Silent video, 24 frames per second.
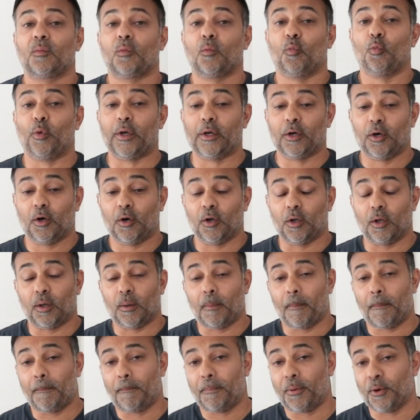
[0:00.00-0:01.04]
we'll
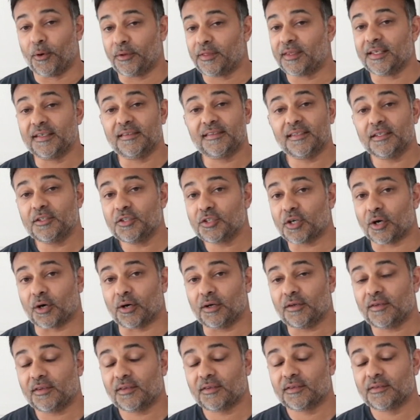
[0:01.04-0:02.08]
put these in
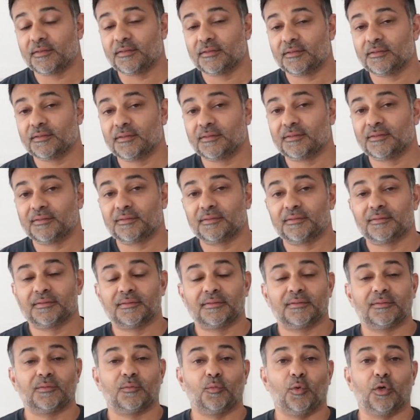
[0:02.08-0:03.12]
jars.
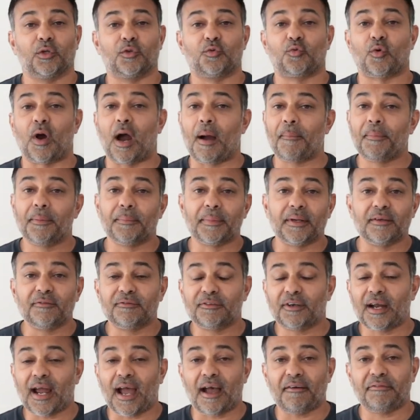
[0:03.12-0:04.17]
We'll drop them in
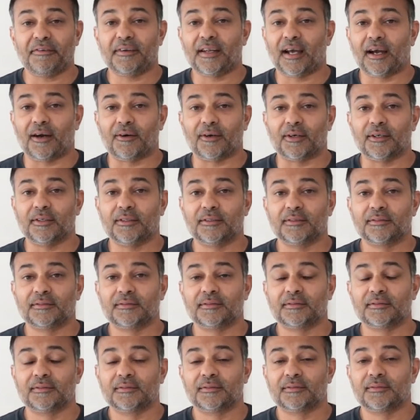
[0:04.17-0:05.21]
for half an hour.
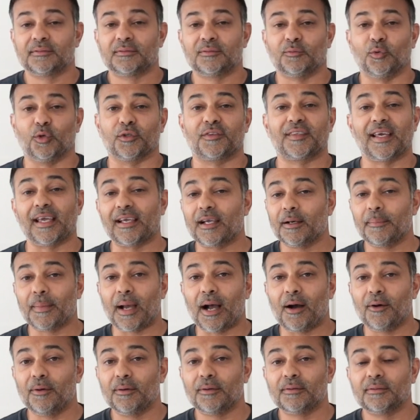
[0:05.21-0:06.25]
We'll take them
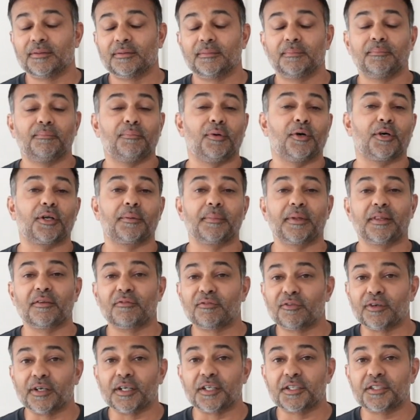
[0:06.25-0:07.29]
out, put them in the
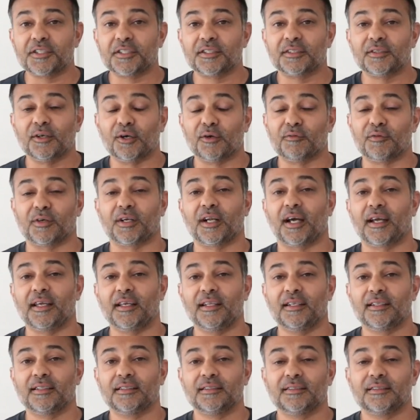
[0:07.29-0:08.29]
fridge overnight,